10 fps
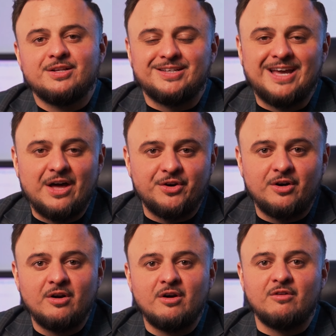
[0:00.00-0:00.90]

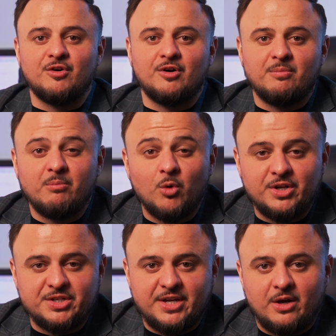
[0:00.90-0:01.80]
together for more
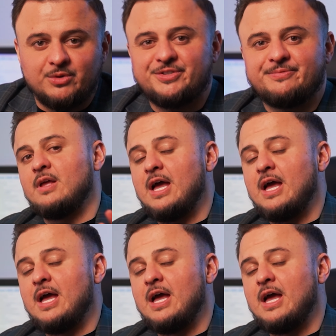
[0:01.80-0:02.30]
discounts.